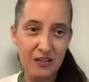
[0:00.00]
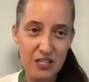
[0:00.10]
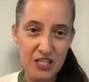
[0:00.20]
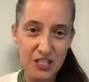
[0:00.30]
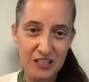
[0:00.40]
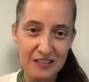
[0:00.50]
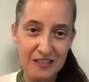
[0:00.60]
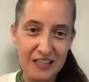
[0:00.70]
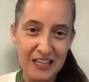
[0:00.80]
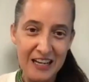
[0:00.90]

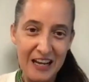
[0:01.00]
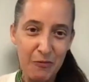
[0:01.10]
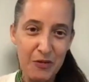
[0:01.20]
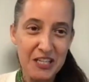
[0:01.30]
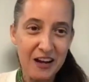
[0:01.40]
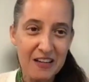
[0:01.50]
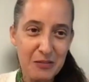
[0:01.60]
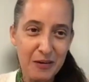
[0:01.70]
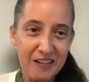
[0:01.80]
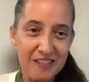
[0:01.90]
Migration. And we
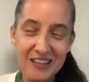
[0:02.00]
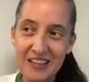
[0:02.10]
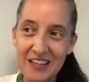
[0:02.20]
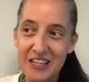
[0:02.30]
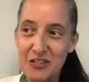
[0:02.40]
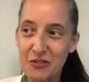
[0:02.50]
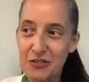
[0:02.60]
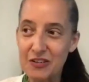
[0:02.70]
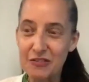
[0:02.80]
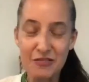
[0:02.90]
talked about,
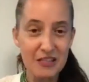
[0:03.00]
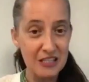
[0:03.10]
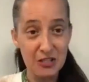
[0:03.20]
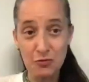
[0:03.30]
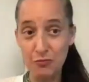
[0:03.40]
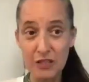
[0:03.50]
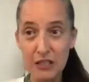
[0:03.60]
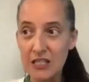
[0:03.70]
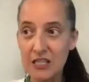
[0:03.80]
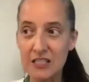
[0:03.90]
there are these
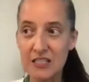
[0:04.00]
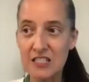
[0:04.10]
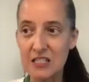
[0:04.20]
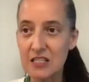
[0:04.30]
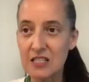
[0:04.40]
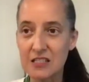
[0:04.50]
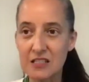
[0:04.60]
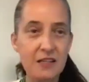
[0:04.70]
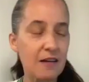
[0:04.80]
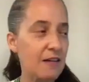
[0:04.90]
really
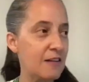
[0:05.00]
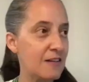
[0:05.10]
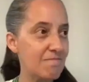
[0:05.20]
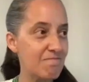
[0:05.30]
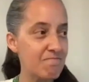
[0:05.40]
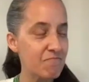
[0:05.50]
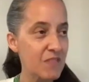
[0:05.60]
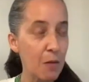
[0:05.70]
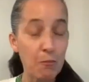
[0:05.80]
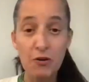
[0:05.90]
consistent
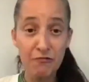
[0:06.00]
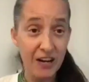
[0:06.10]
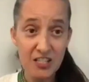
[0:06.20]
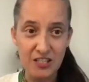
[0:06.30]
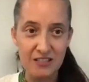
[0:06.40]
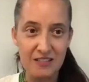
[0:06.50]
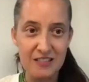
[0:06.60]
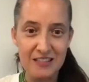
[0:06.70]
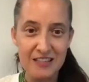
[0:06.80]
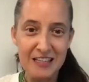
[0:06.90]

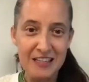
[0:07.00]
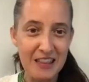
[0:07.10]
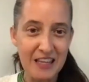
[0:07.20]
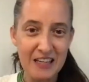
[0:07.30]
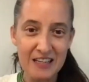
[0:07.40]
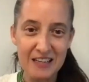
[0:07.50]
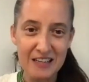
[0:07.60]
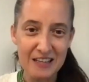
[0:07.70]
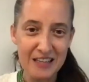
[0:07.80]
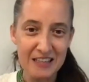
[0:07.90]
professions that
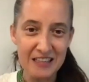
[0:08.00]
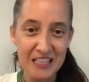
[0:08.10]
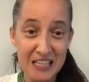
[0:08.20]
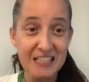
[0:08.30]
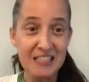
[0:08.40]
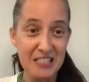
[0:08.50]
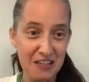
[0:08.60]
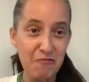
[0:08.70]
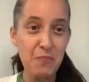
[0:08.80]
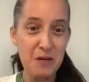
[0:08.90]
kids
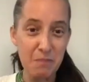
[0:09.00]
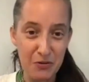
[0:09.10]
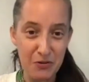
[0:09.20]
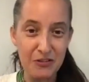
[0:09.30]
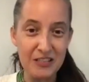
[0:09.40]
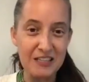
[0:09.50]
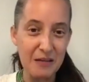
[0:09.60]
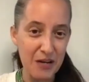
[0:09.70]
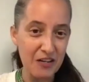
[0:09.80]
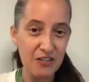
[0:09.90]
of people in the
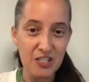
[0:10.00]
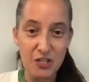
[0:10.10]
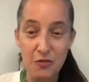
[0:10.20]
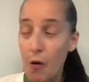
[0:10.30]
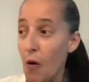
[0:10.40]
migration